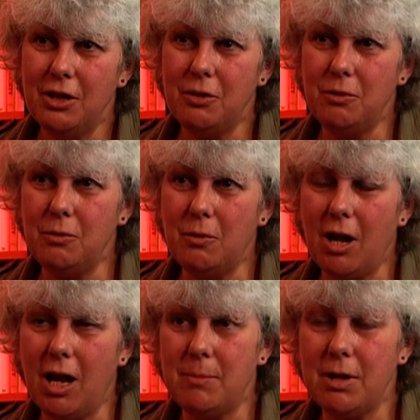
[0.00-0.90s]
who
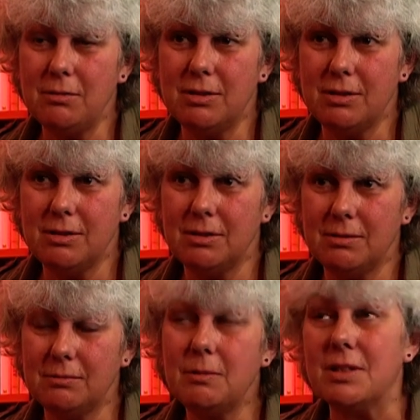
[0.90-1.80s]
are both,
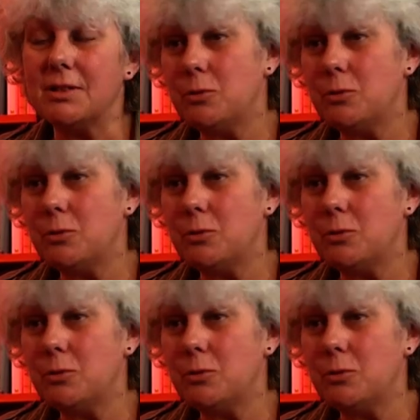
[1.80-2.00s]
well,